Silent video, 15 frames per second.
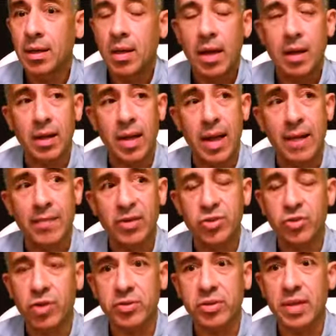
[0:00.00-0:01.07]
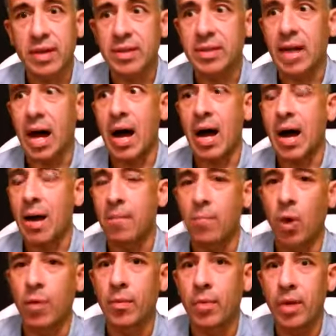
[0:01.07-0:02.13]
And a of our instructors get this aha
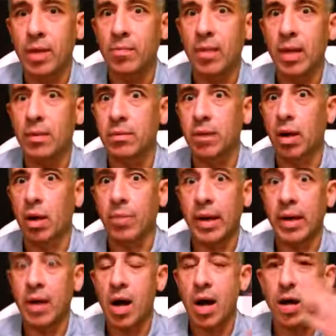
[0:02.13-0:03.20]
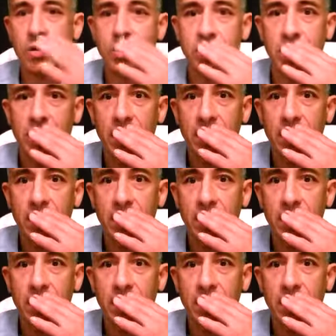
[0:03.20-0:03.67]
moment. What do you mean? Oh my gosh.